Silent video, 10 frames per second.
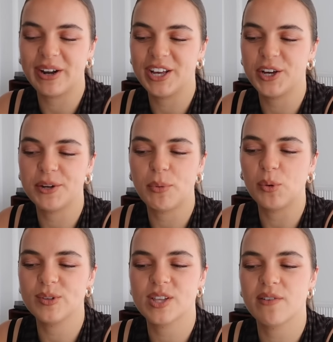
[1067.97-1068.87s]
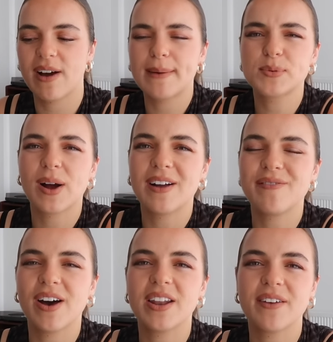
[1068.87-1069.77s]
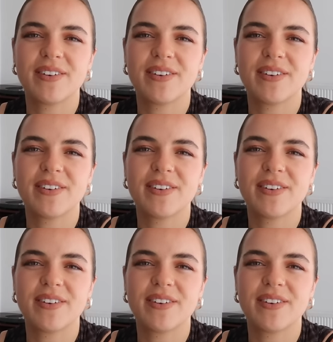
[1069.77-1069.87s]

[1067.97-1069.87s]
really good, but also the vibes were quite fun.